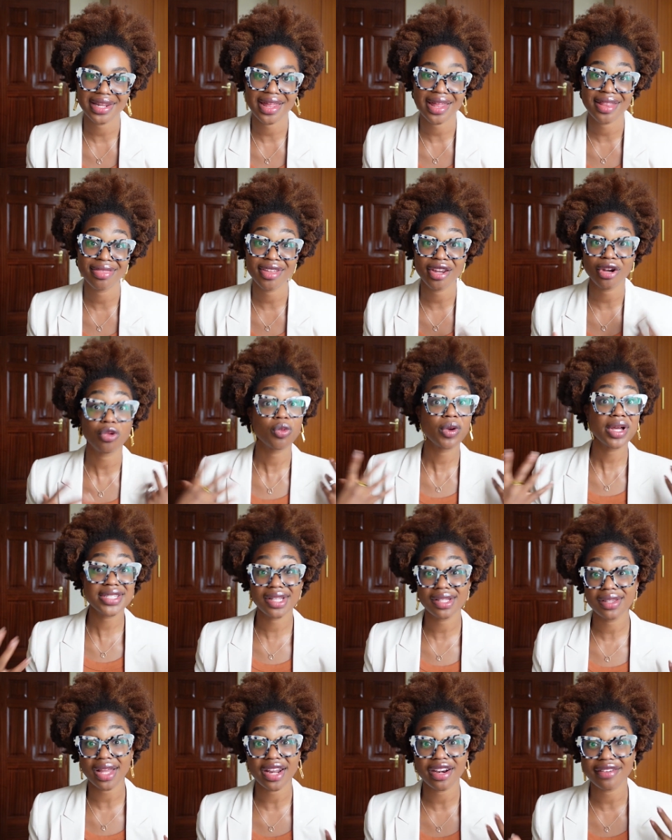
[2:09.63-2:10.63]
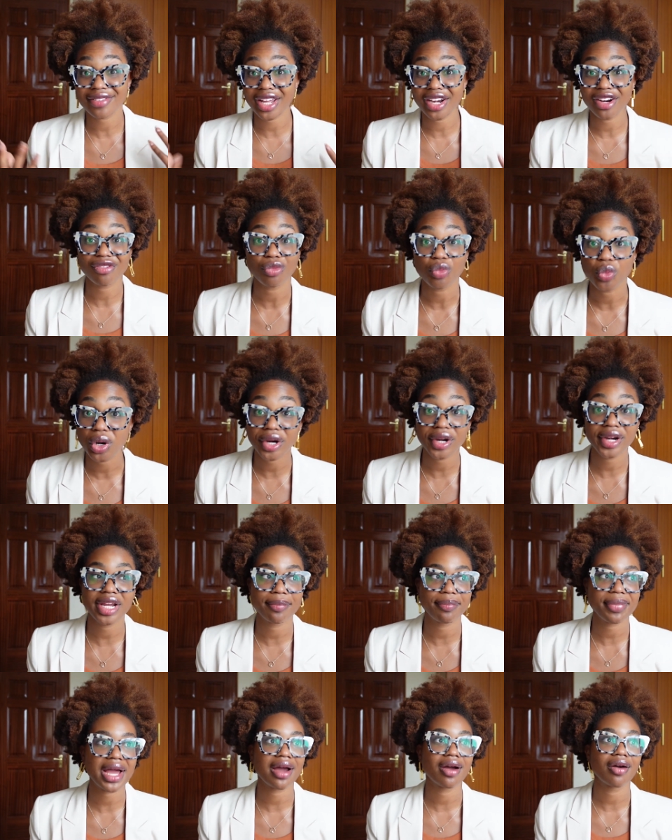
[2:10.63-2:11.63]
And there was a lot of kind of worry
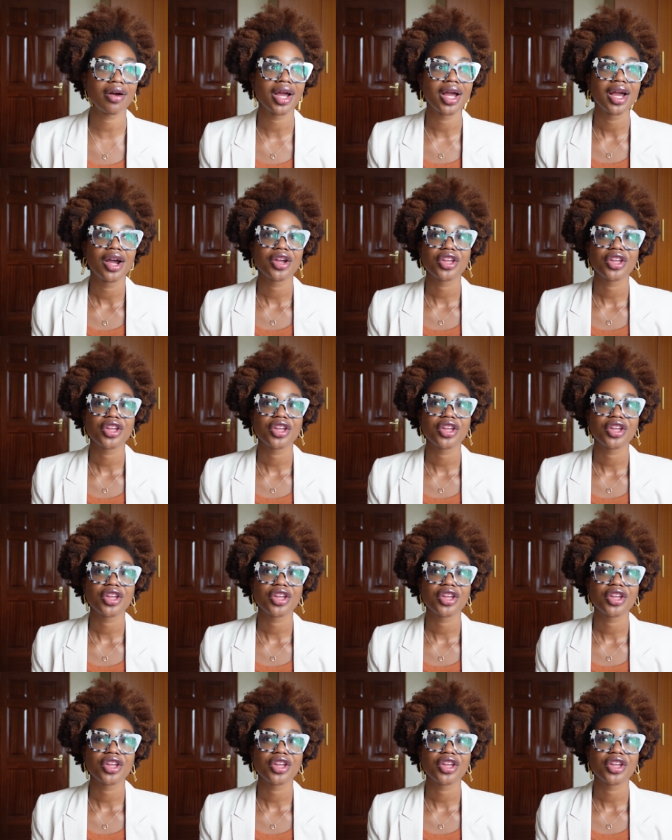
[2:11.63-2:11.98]
about,